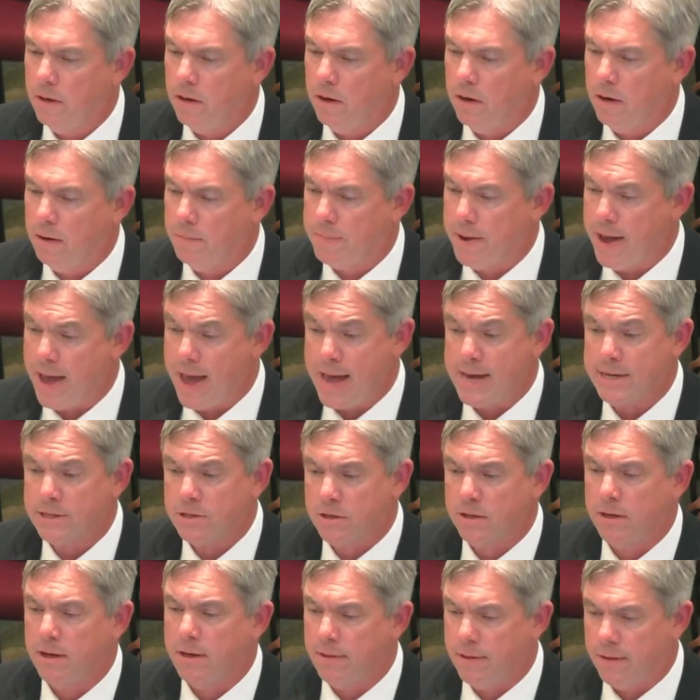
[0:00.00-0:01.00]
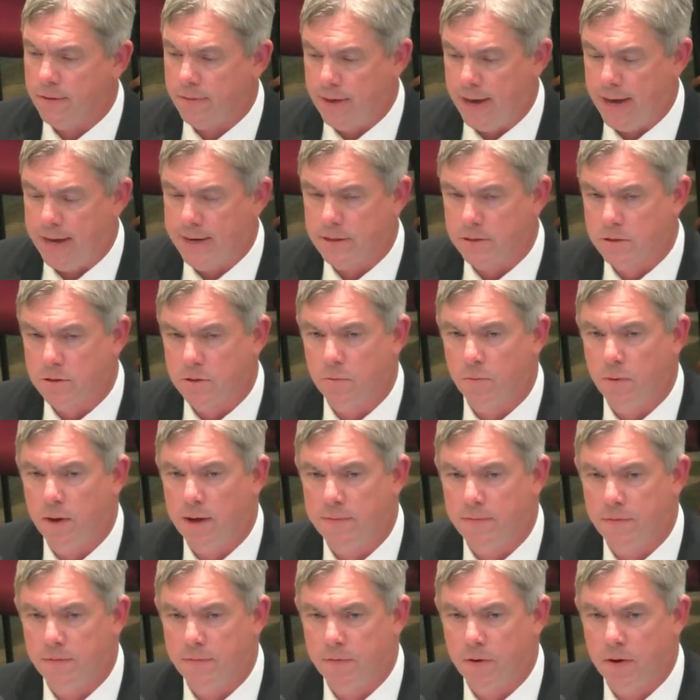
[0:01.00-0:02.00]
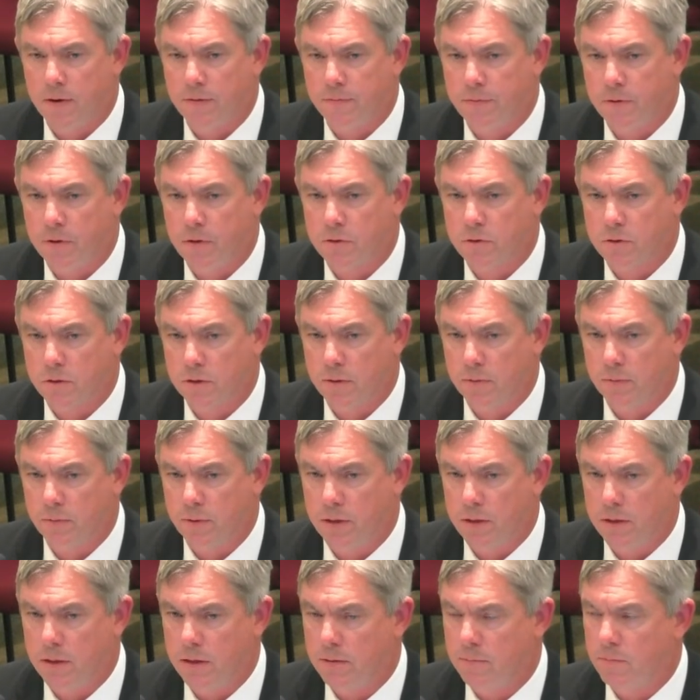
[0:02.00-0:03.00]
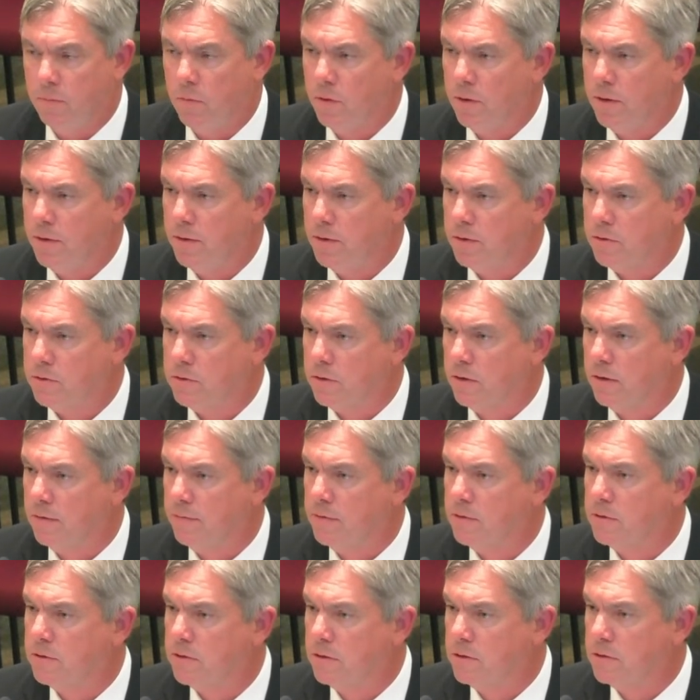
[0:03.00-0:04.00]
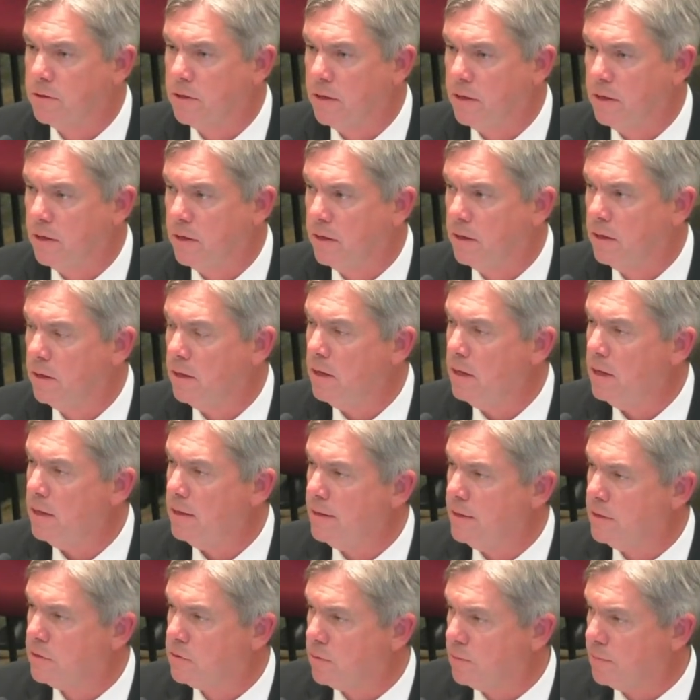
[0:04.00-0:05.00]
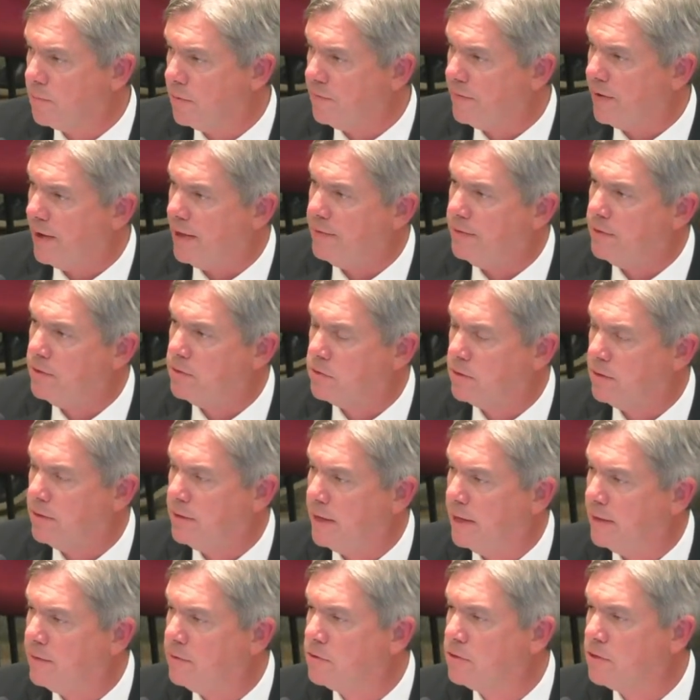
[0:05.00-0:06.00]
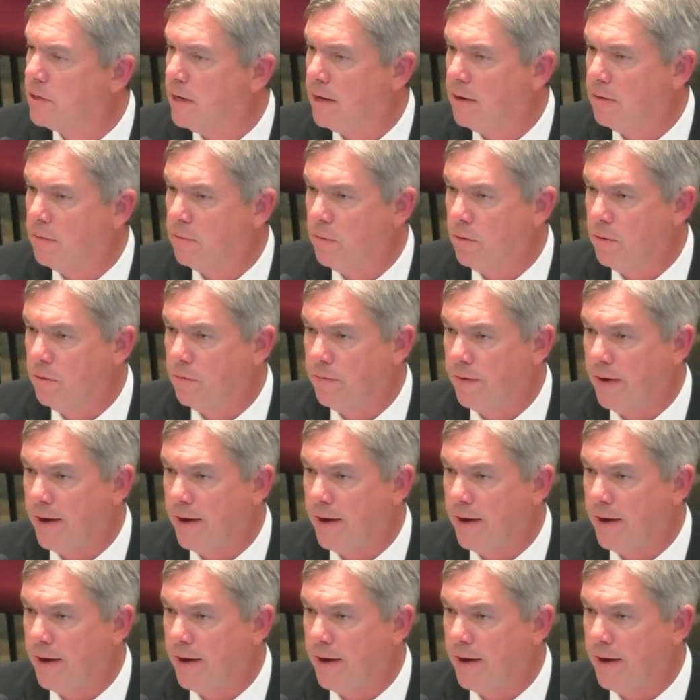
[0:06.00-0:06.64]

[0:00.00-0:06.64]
are passionate that that is the wave of our future and we need more of those services here. This would provide those on the other side of Route